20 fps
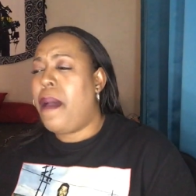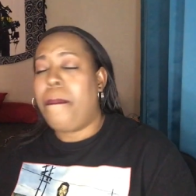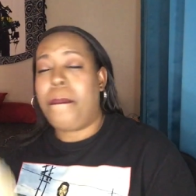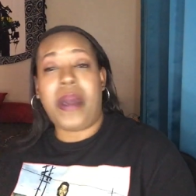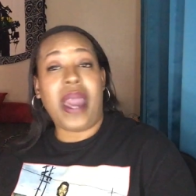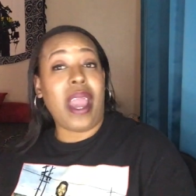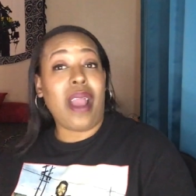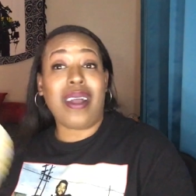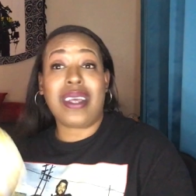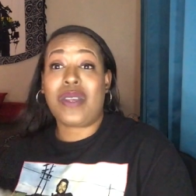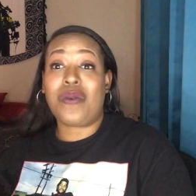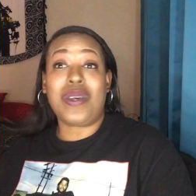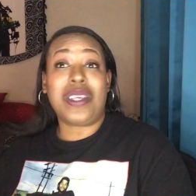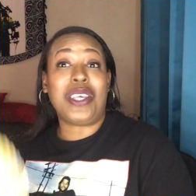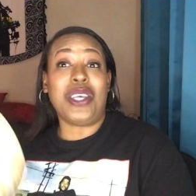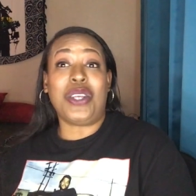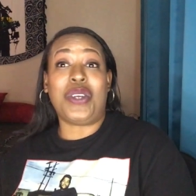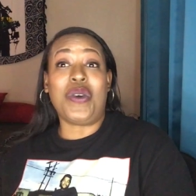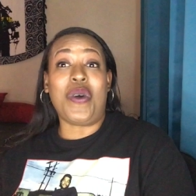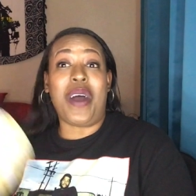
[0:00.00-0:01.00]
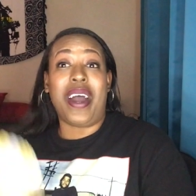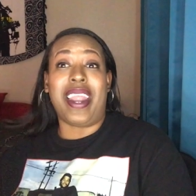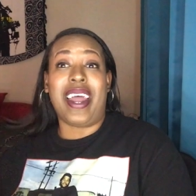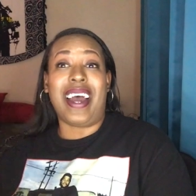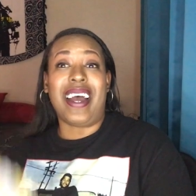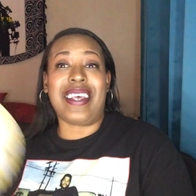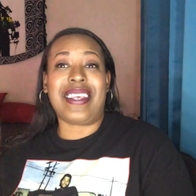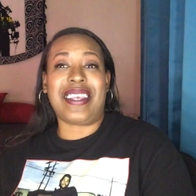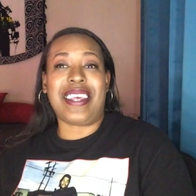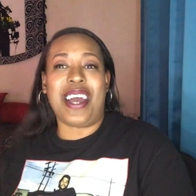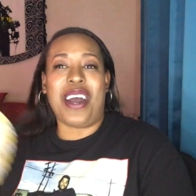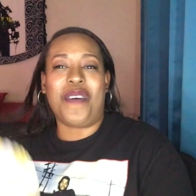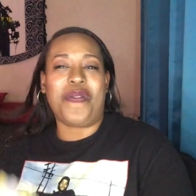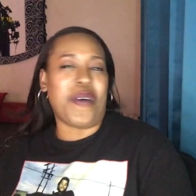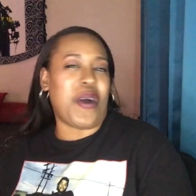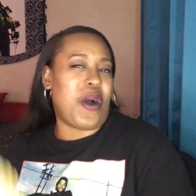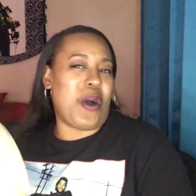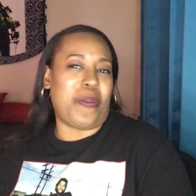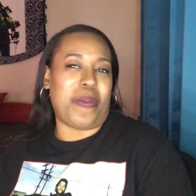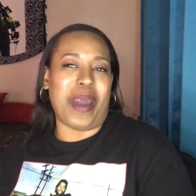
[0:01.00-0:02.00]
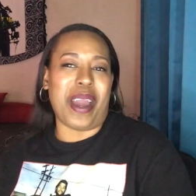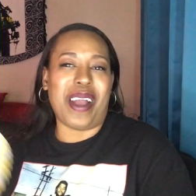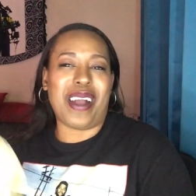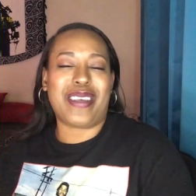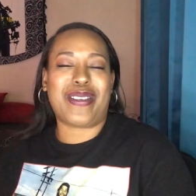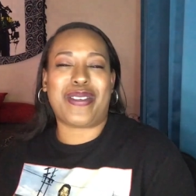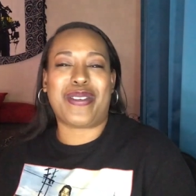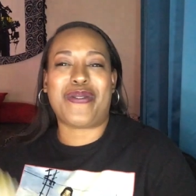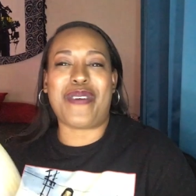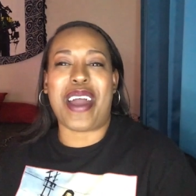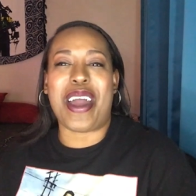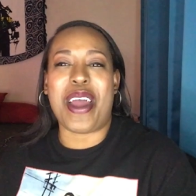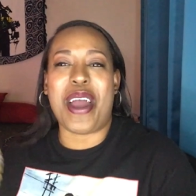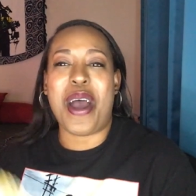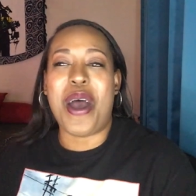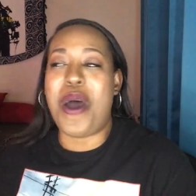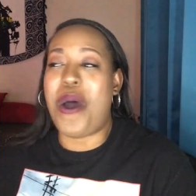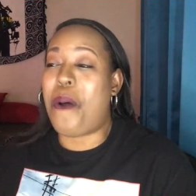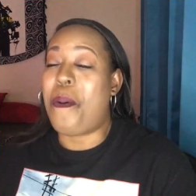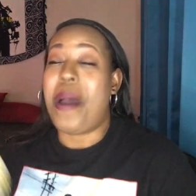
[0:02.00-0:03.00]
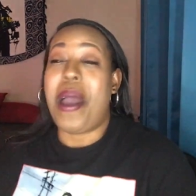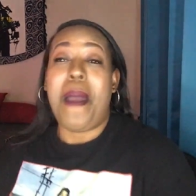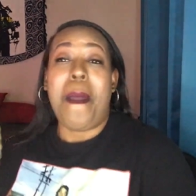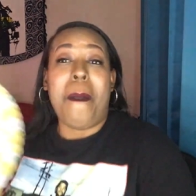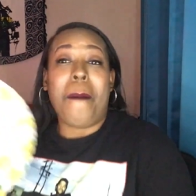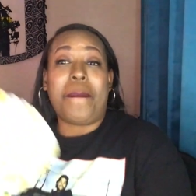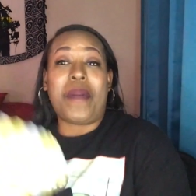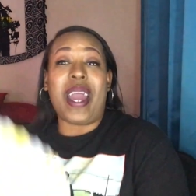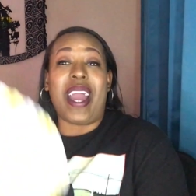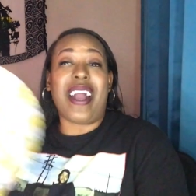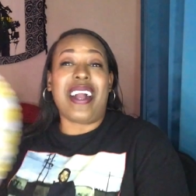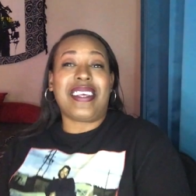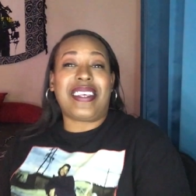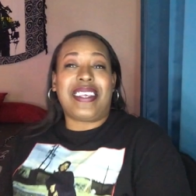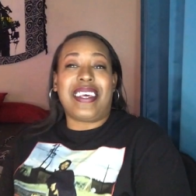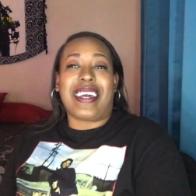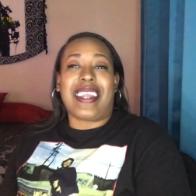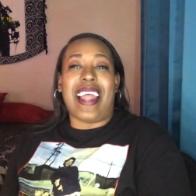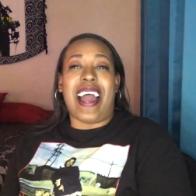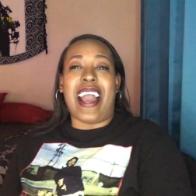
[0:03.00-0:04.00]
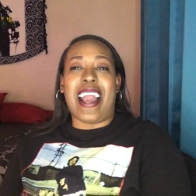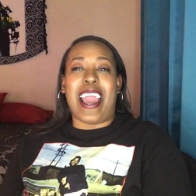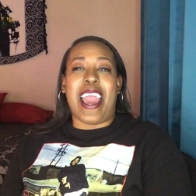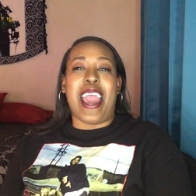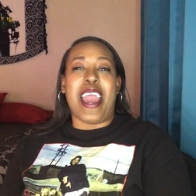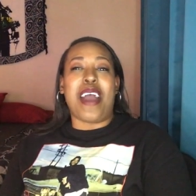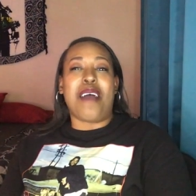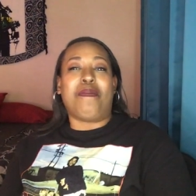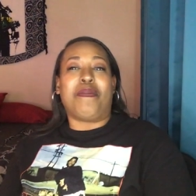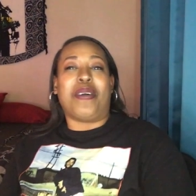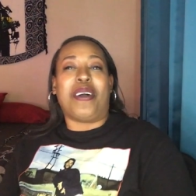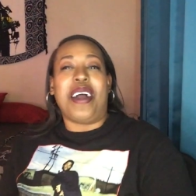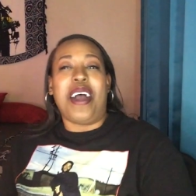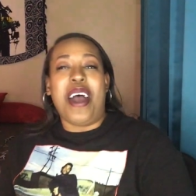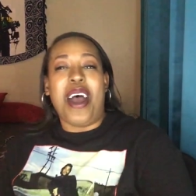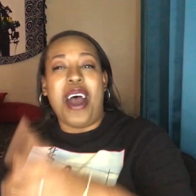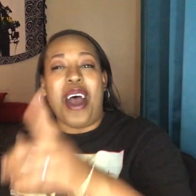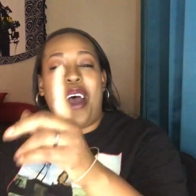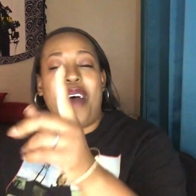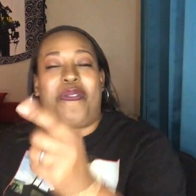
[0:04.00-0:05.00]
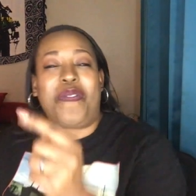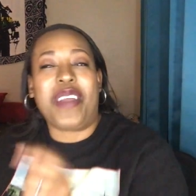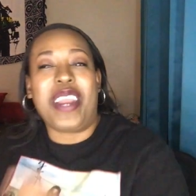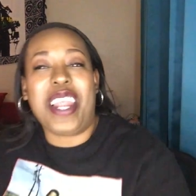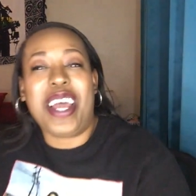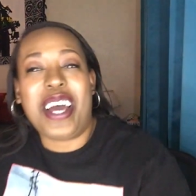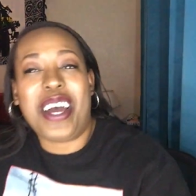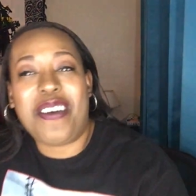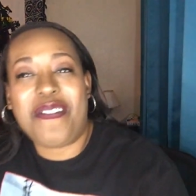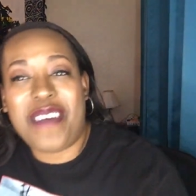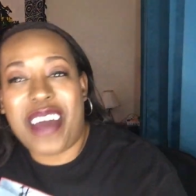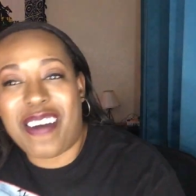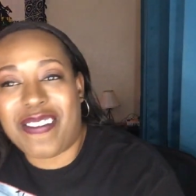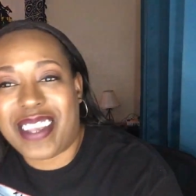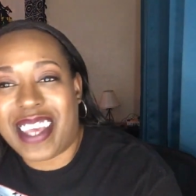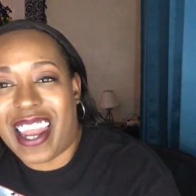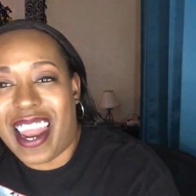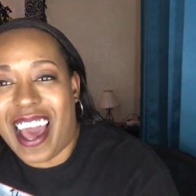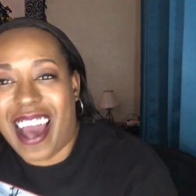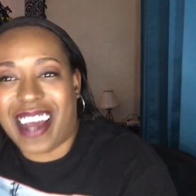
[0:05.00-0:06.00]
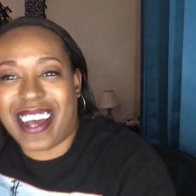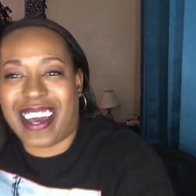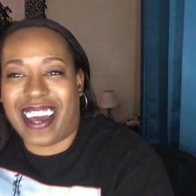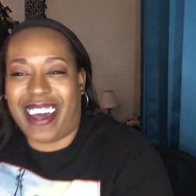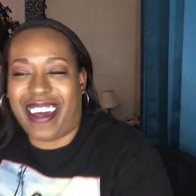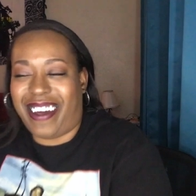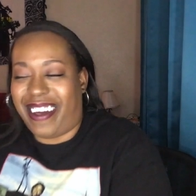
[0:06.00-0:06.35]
paris was enjoying herself oh paris is right at home paris looked like amber off in love after like